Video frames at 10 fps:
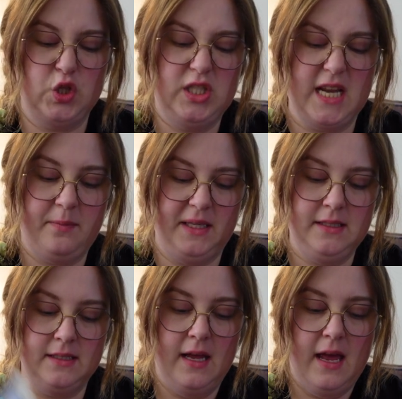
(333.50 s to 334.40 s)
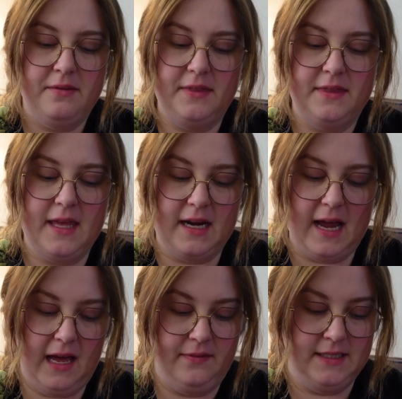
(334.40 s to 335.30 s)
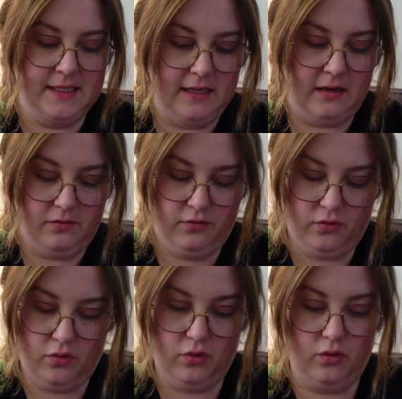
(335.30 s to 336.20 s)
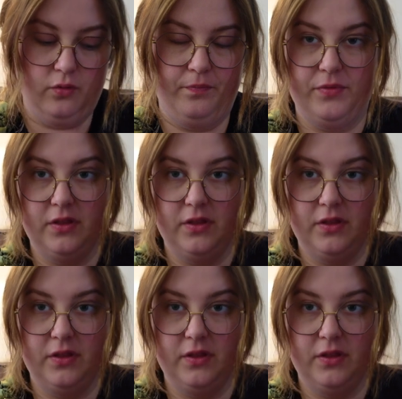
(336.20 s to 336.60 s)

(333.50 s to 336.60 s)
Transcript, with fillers: tabbies that I haven't set up for